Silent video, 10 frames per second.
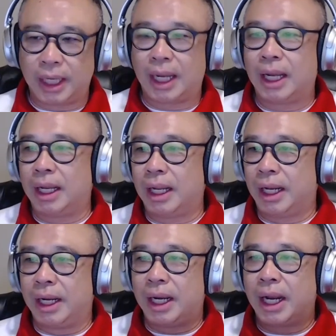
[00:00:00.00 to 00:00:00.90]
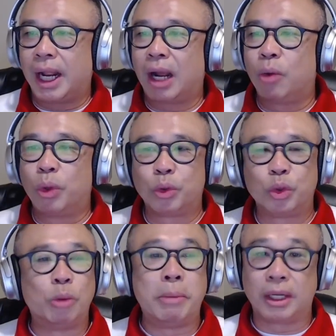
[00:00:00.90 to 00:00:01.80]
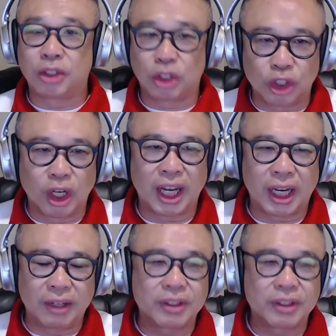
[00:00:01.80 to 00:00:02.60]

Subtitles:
Yeah, and then How Will You Measure Your Life?